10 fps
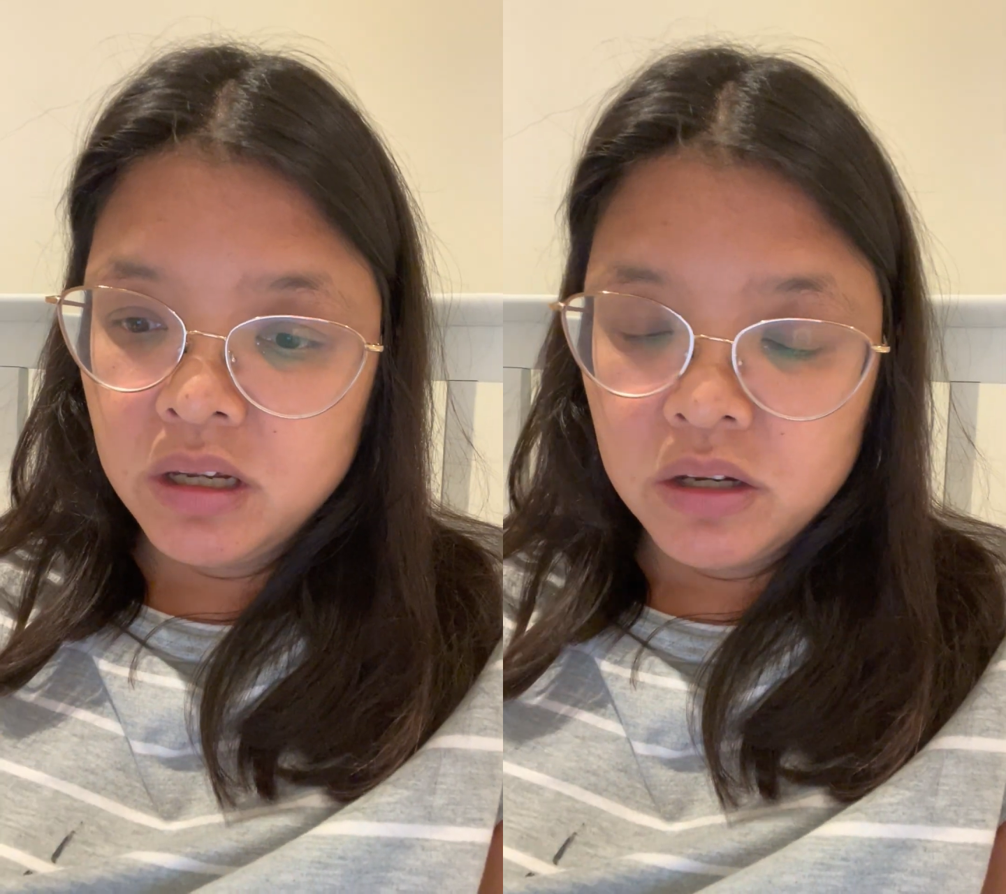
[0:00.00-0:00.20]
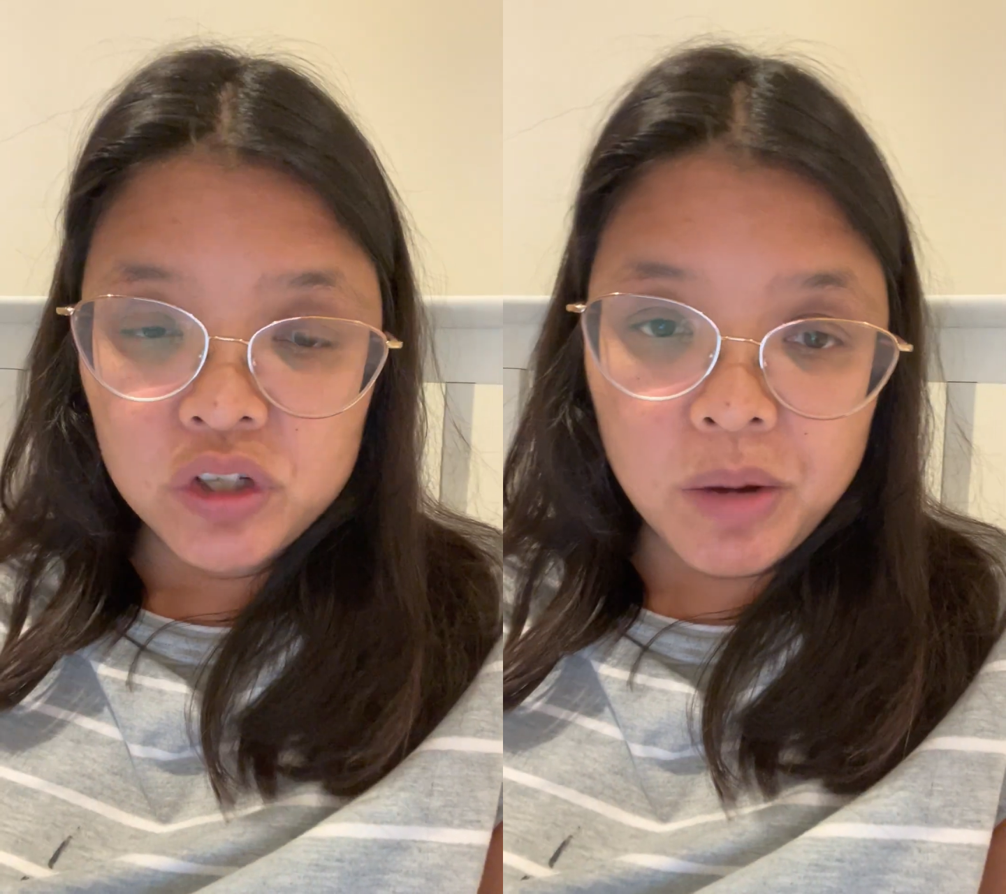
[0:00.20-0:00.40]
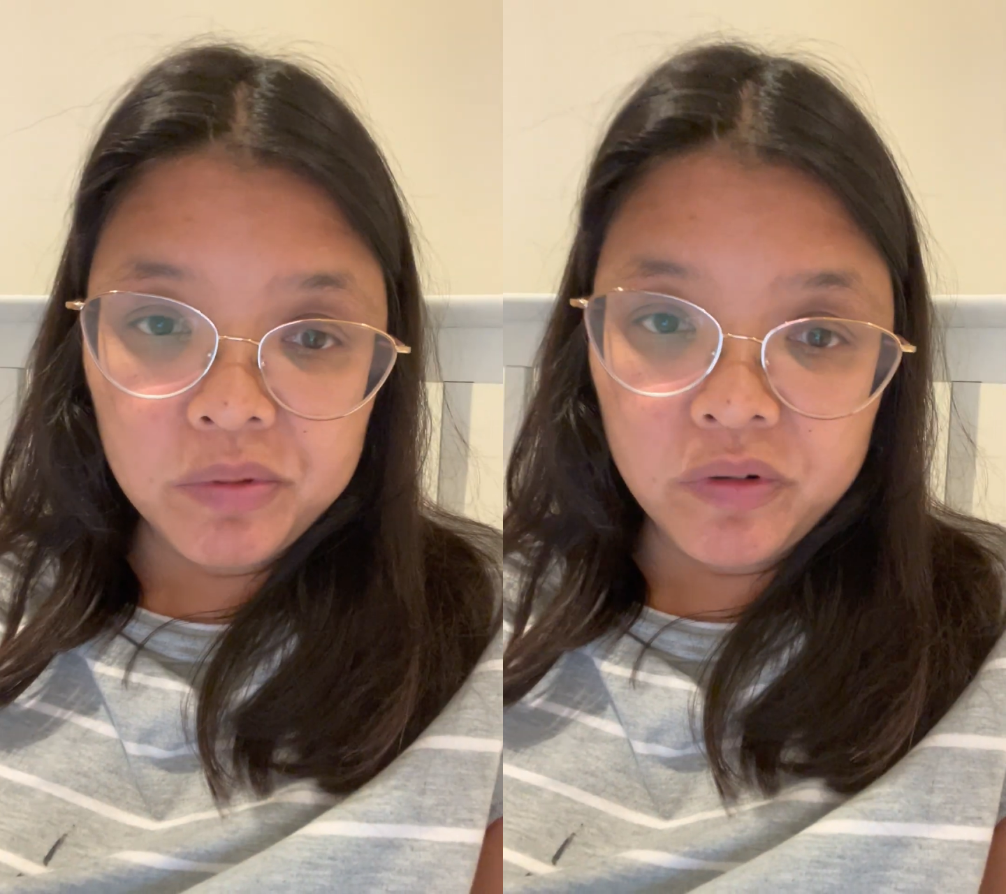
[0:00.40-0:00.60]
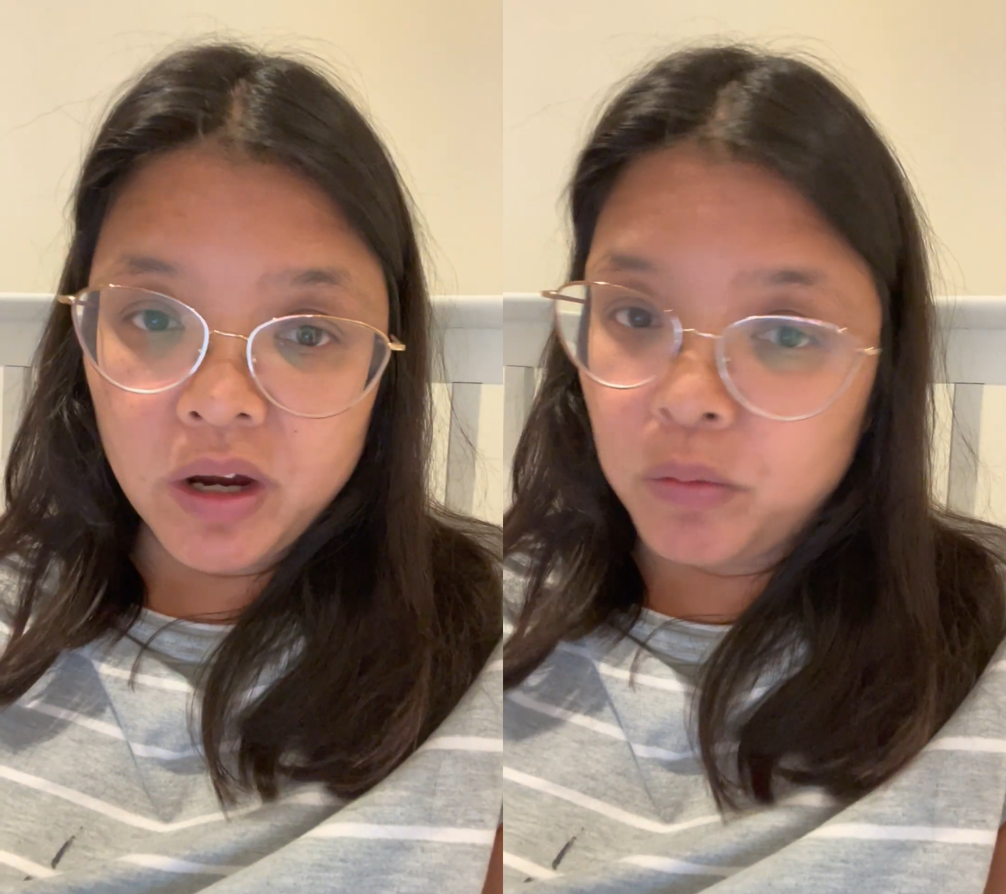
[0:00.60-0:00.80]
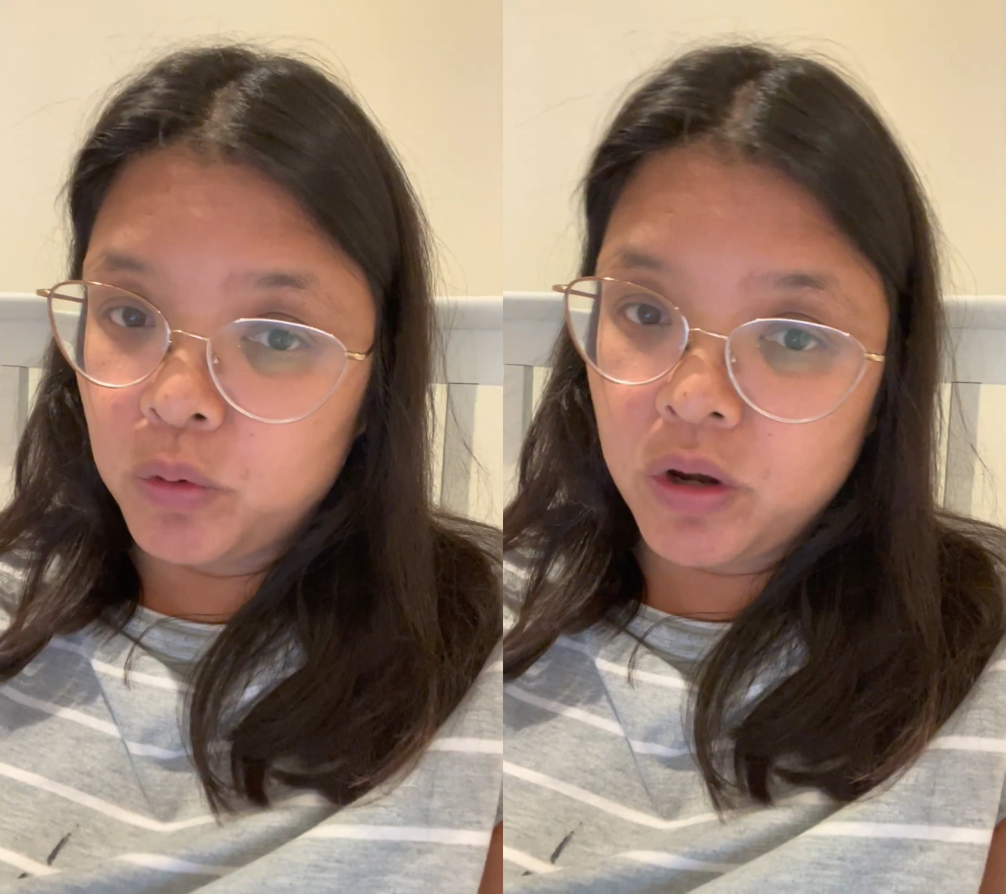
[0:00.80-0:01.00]
Shopify
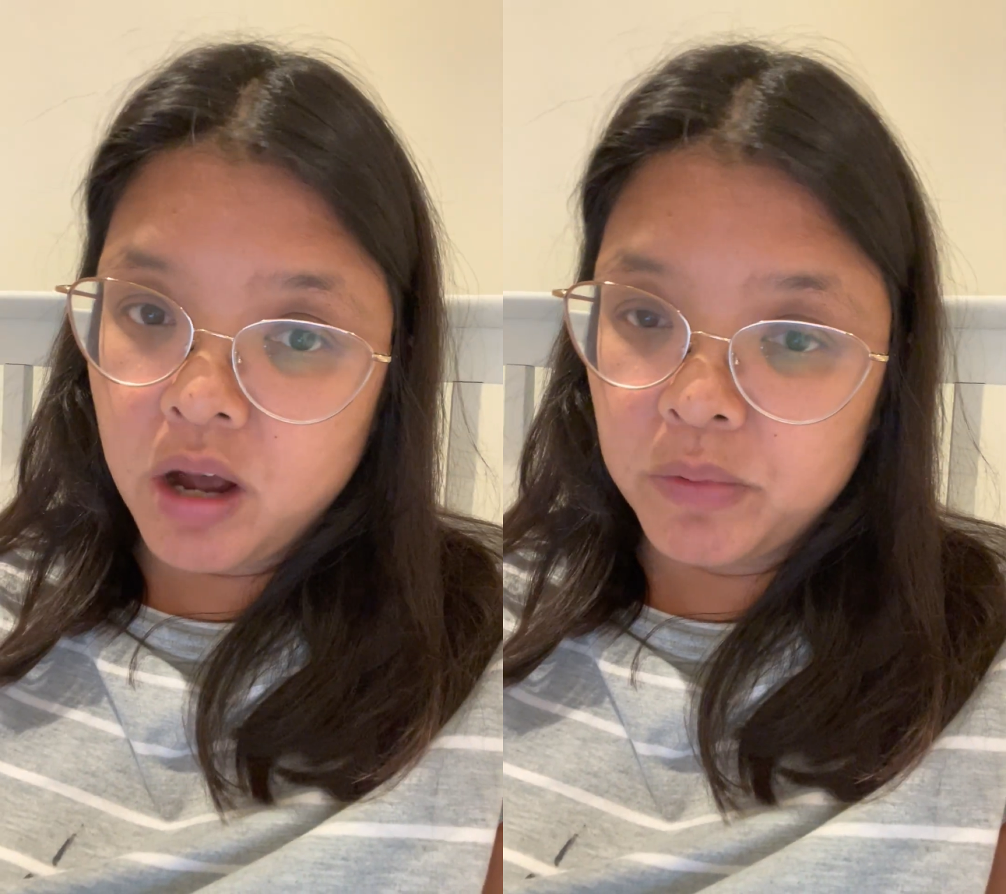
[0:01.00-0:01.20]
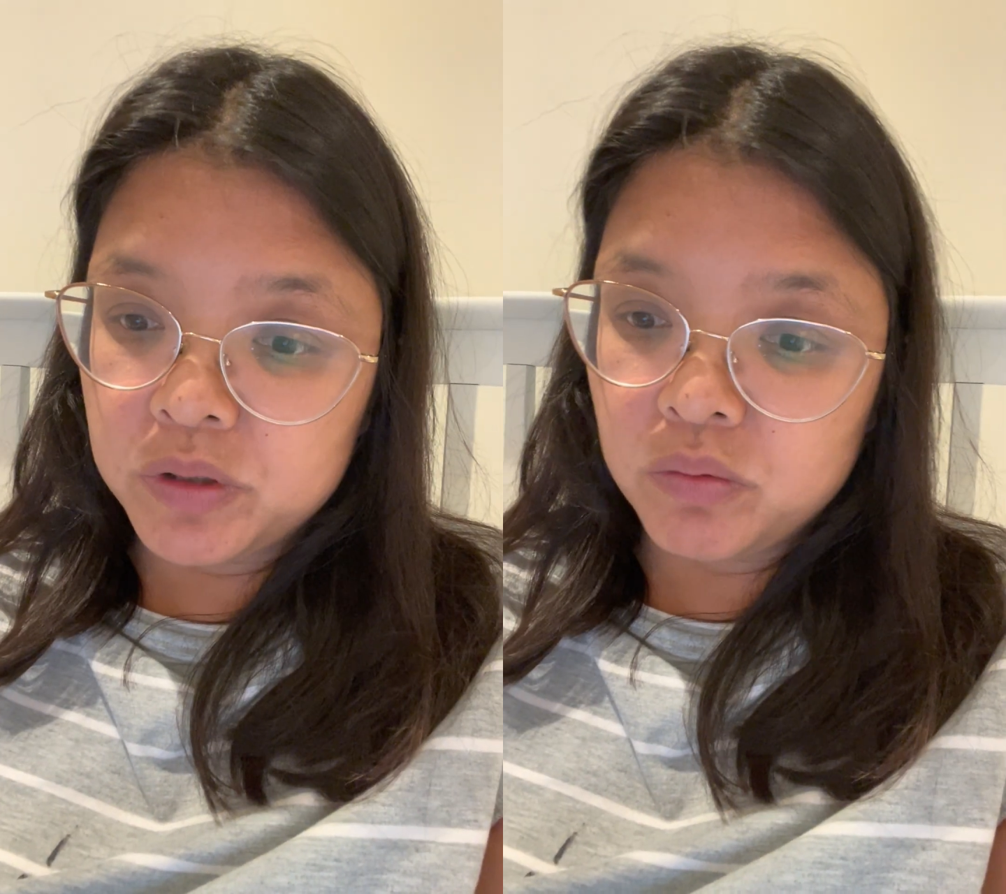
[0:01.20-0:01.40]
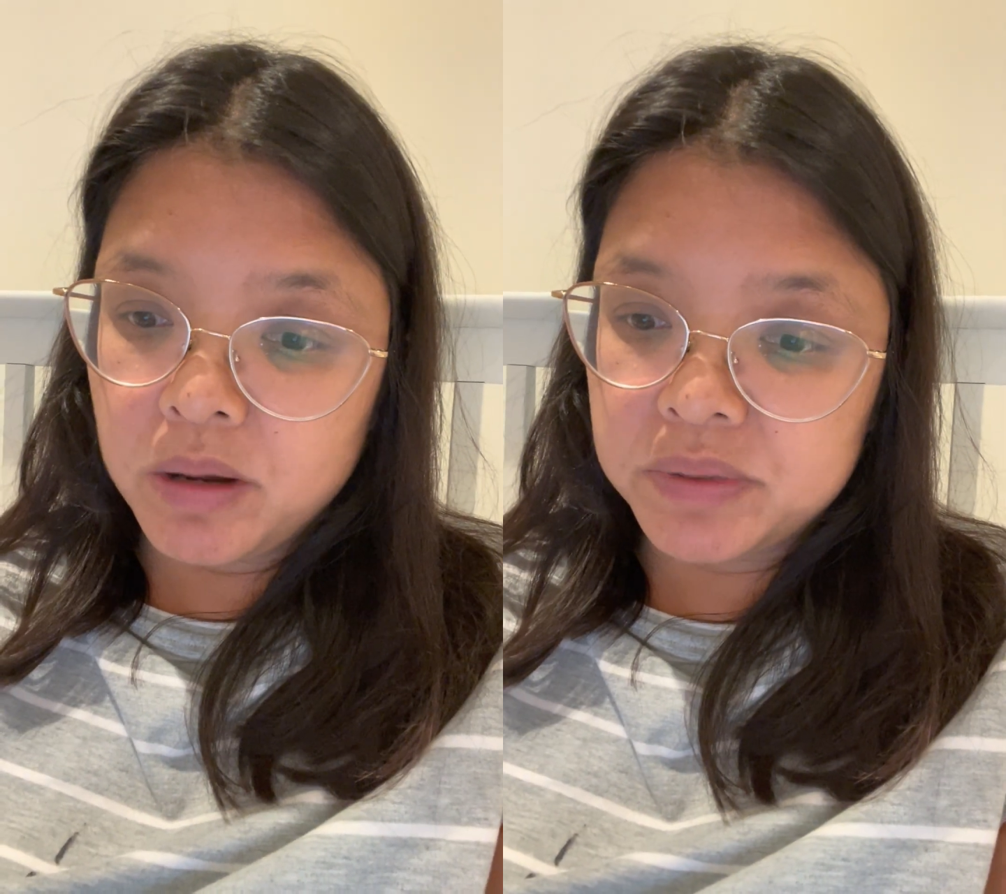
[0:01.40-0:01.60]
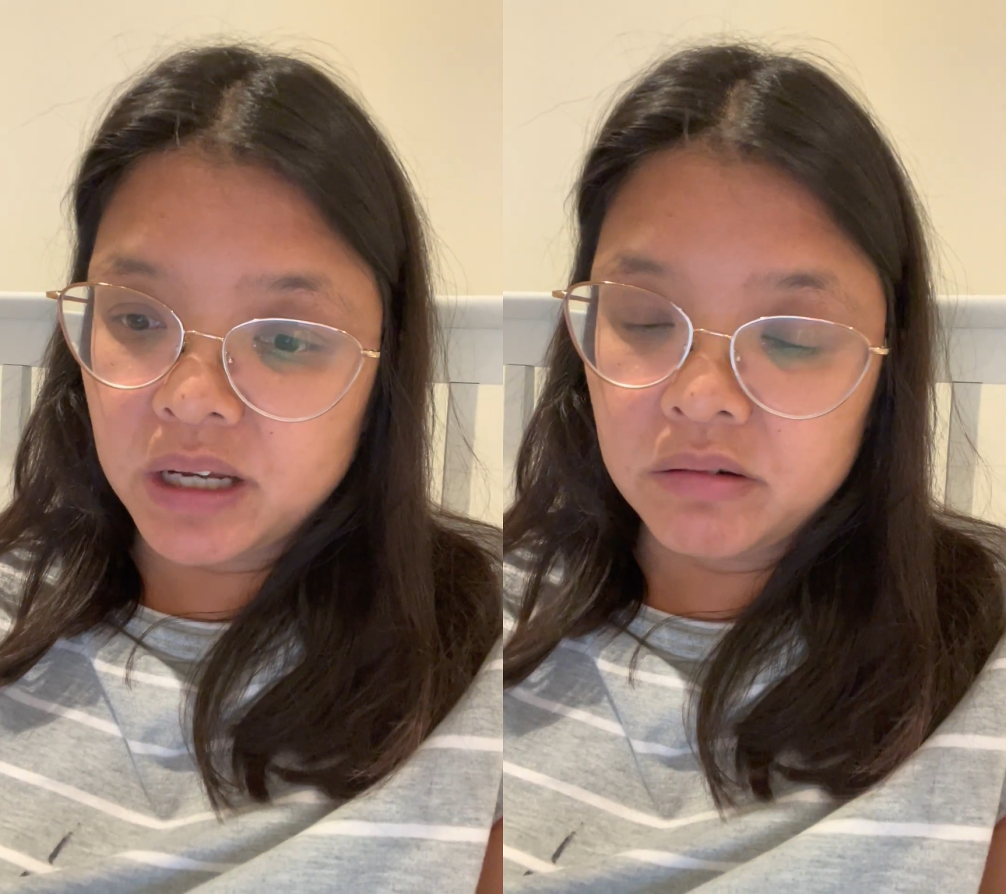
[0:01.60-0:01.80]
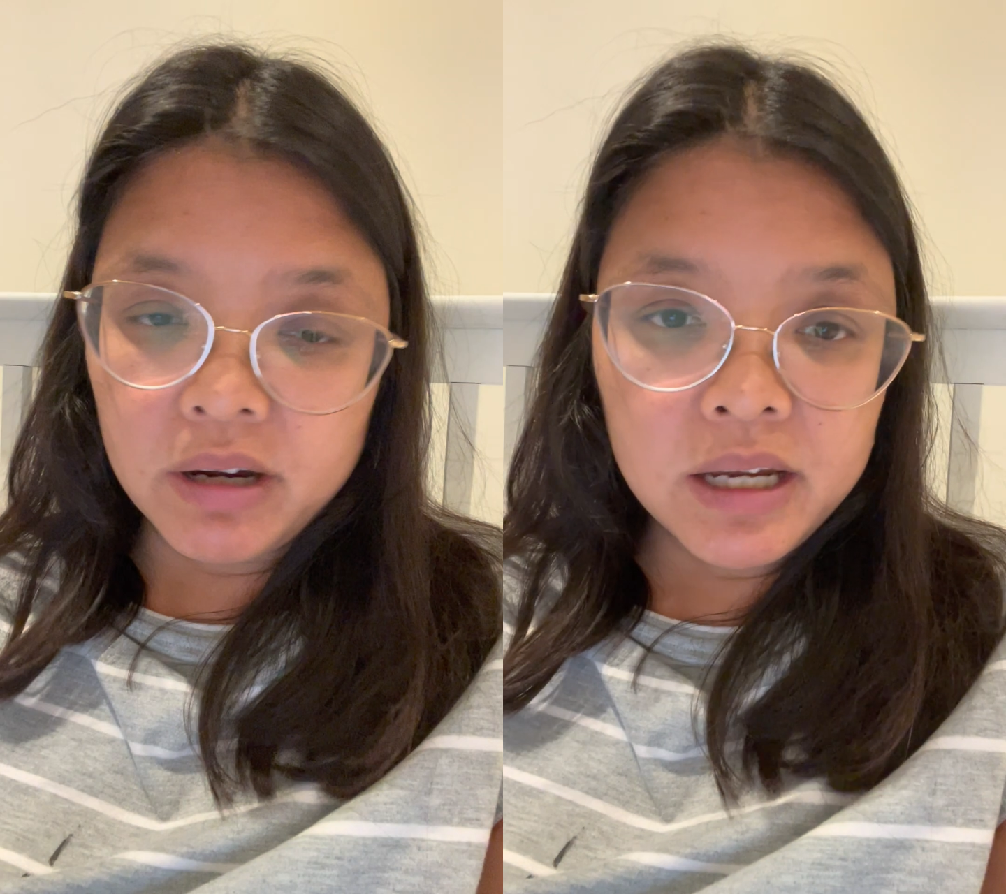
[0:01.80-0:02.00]
or WooCommerce website,
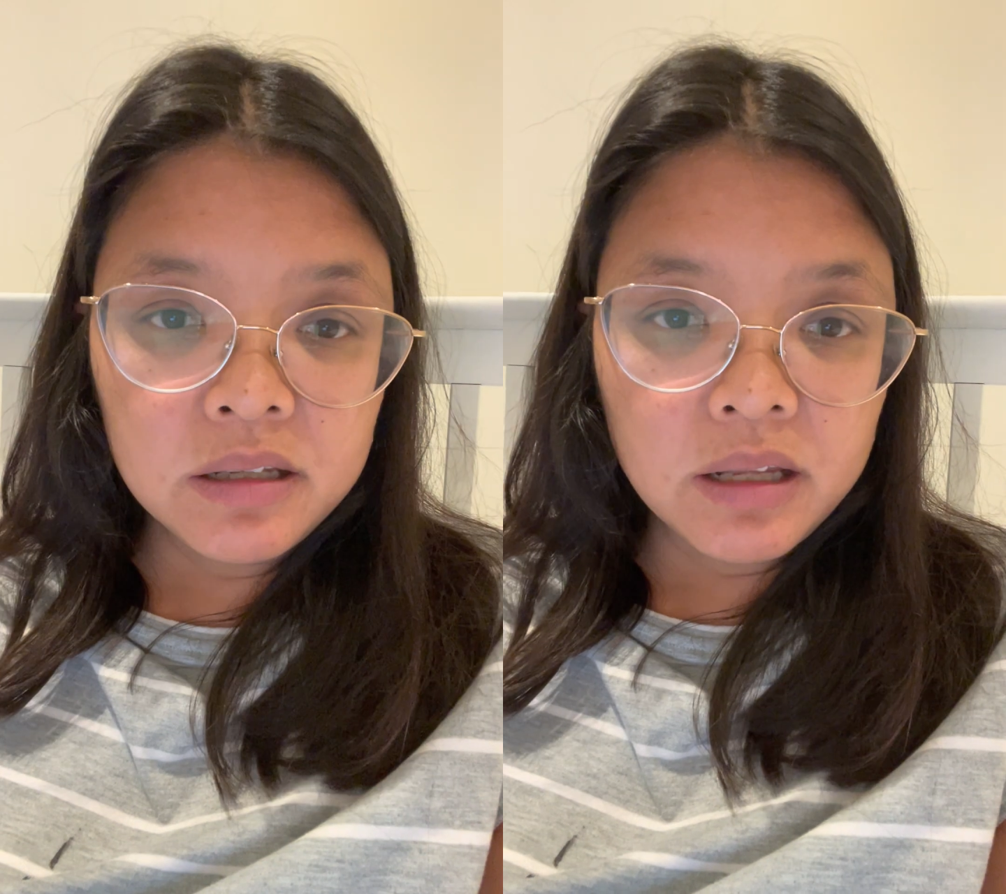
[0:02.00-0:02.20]
right?